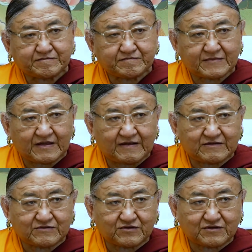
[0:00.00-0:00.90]

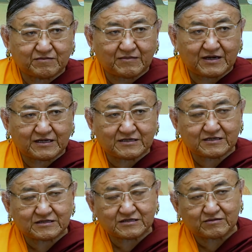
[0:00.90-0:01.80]
And so the mind
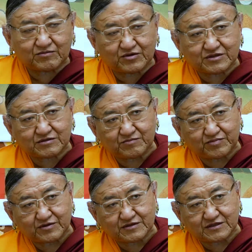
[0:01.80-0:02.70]
is the most
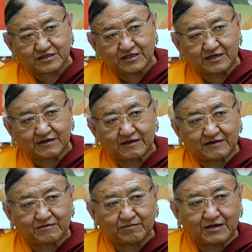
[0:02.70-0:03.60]
important thing,
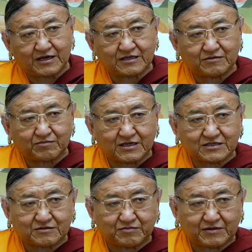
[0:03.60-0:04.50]
and the mind
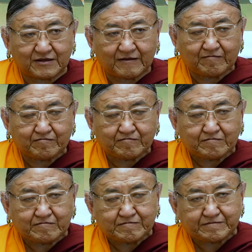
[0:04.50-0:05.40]
must be
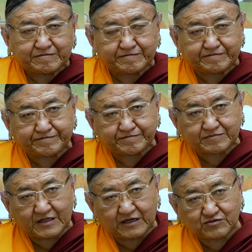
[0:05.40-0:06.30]

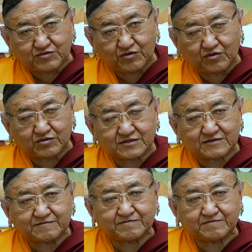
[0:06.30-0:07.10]
controlled.